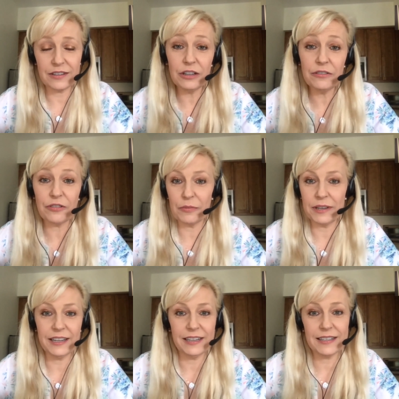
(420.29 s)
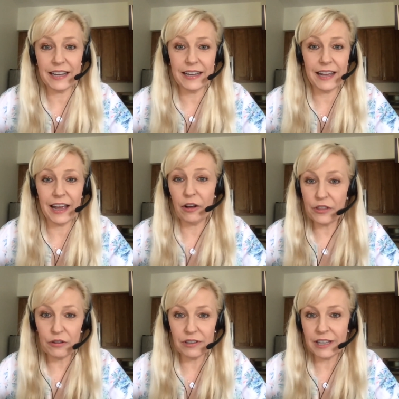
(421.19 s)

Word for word: that's good for me and it's a healthy